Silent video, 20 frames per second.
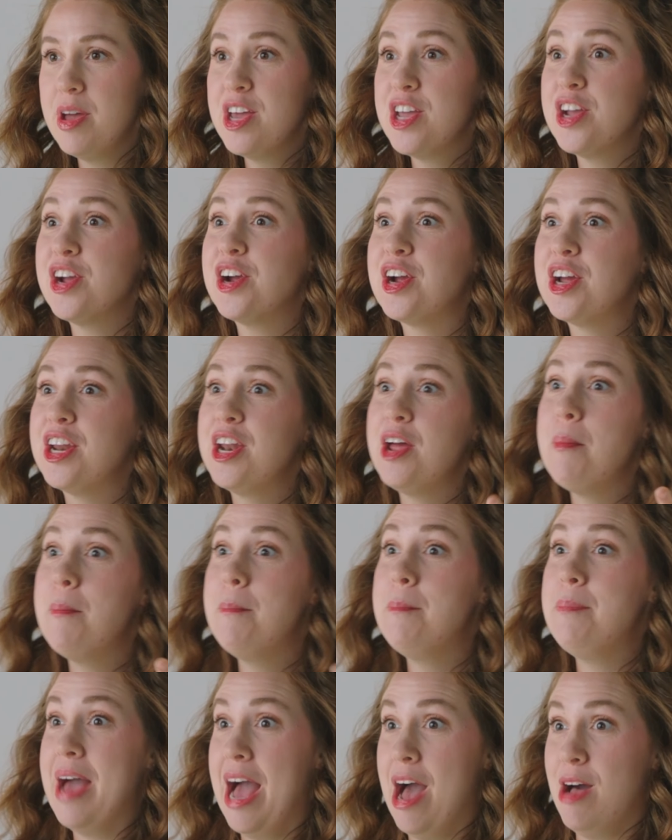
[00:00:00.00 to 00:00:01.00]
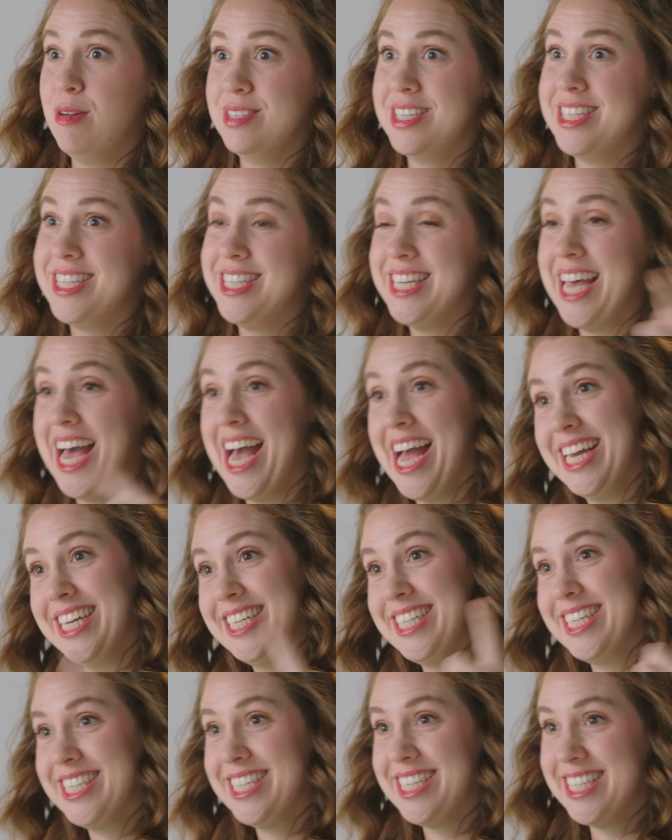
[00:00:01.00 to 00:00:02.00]
you're gonna bounce side
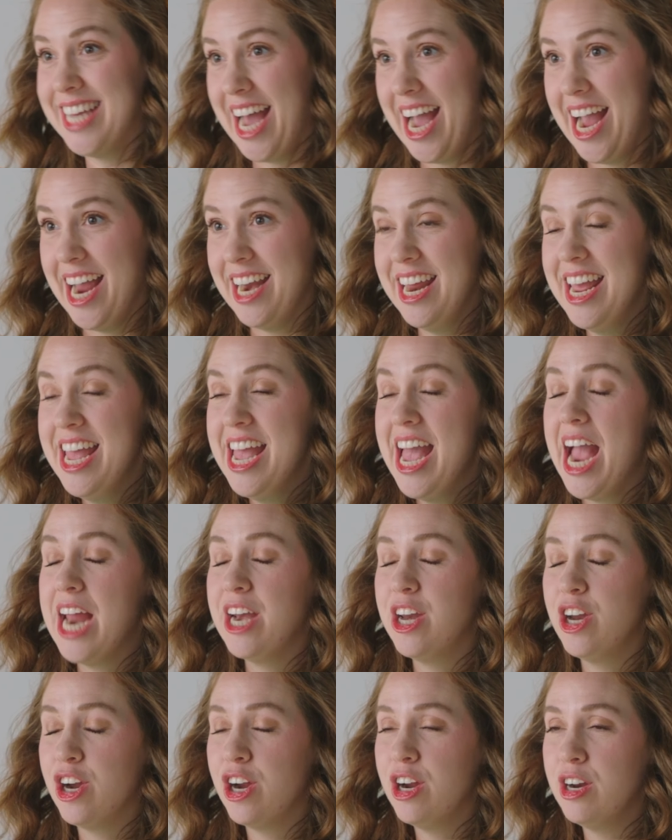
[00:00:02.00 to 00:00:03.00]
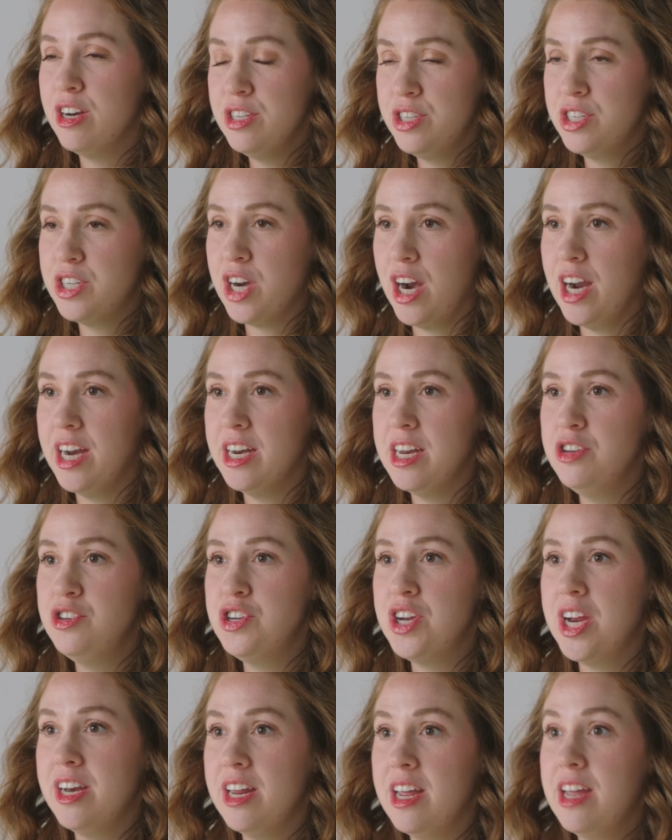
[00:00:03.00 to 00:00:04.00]
to side, and you're gonna start
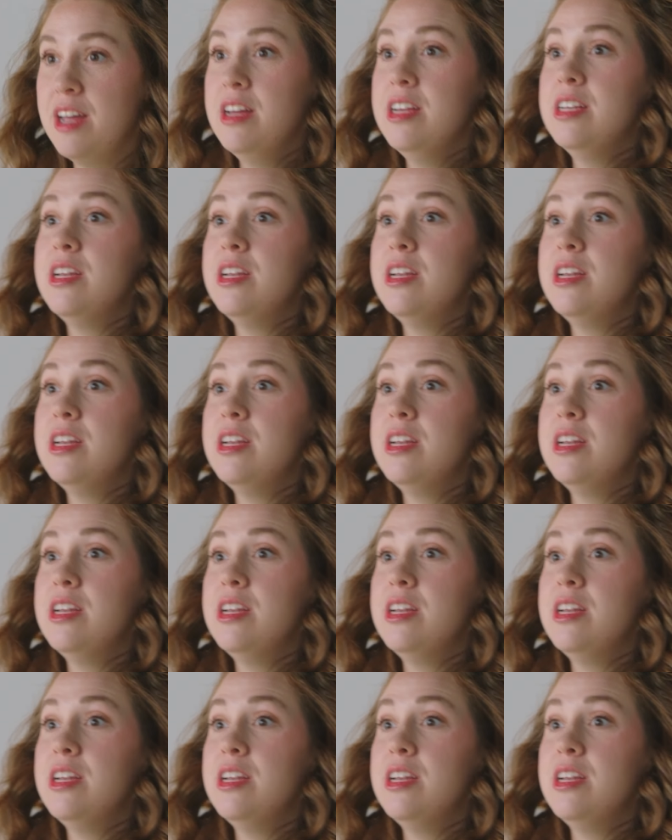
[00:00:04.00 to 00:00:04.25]
initiating